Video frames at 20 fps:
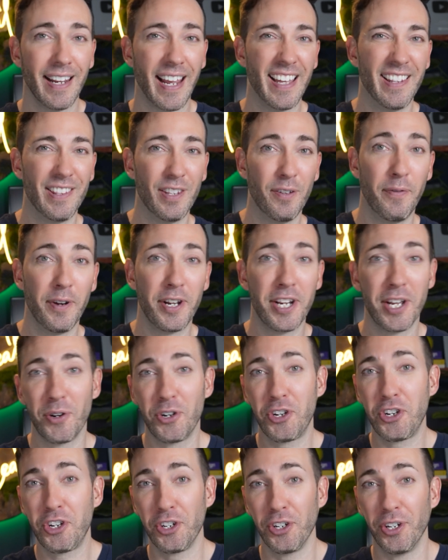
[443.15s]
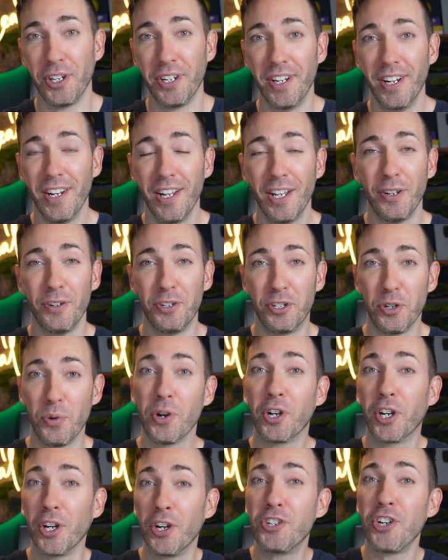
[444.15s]
and the video should do
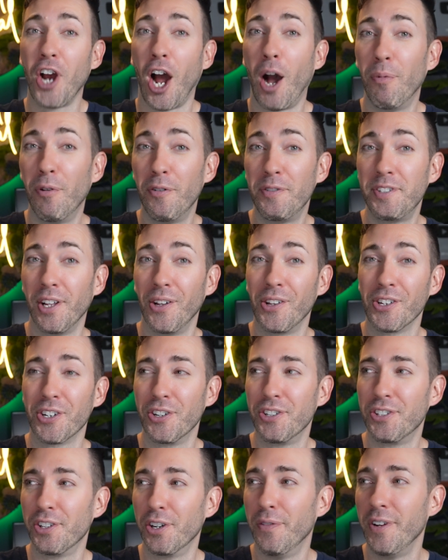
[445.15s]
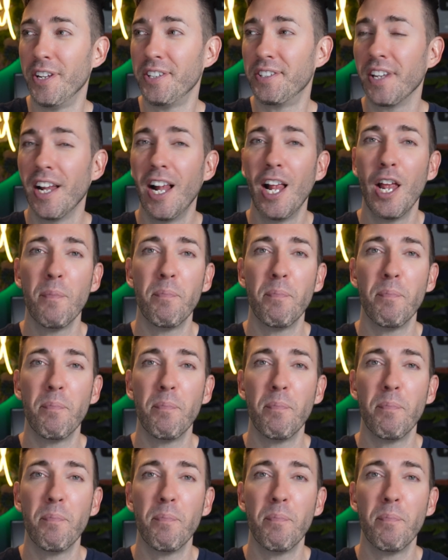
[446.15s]
a good job of selling your service.